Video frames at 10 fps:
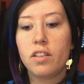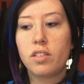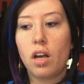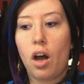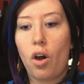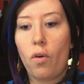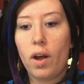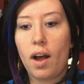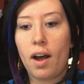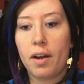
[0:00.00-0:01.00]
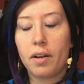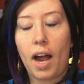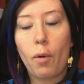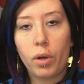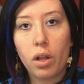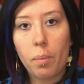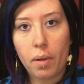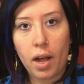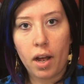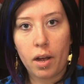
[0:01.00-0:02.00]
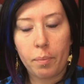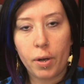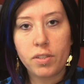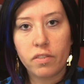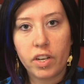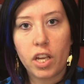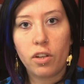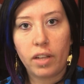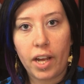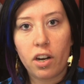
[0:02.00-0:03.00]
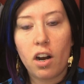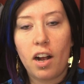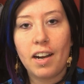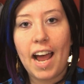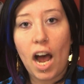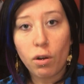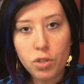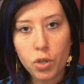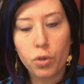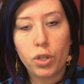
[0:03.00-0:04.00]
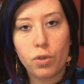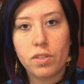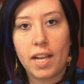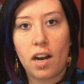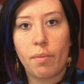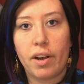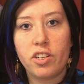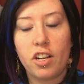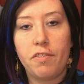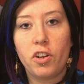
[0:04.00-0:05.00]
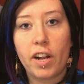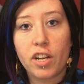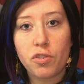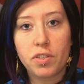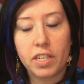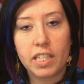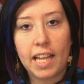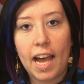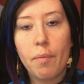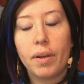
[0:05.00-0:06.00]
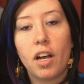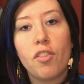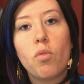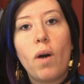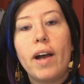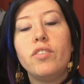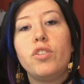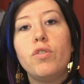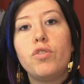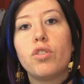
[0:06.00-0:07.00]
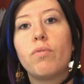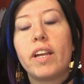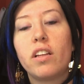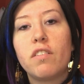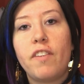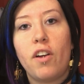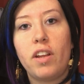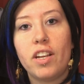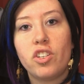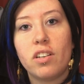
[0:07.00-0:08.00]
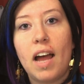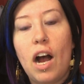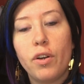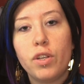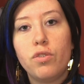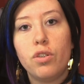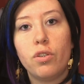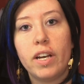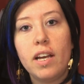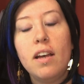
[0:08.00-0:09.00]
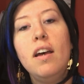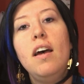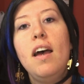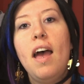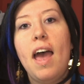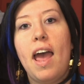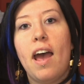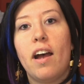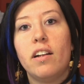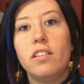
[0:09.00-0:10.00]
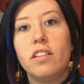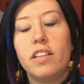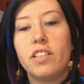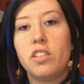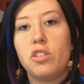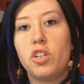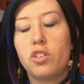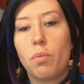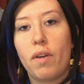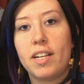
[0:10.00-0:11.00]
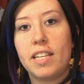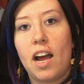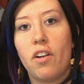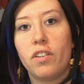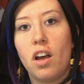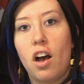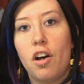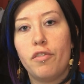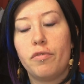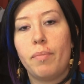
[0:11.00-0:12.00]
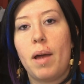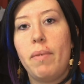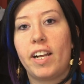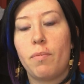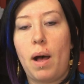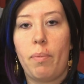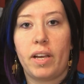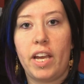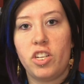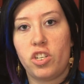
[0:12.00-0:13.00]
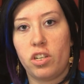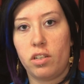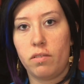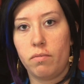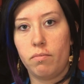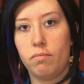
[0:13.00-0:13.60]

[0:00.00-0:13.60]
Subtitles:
So I will post a video later on how to use the airbrush if you're interested in that, but otherwise use your regular foundation how you do it, and this is just a breakdown of my makeup application